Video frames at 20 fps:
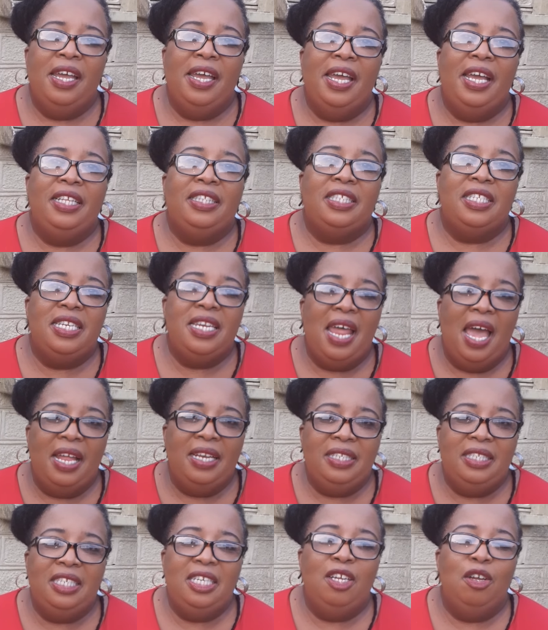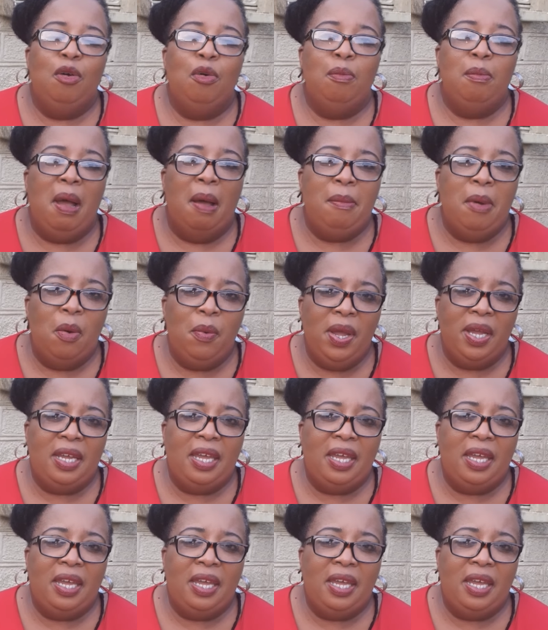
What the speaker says: It's Nandi-Amava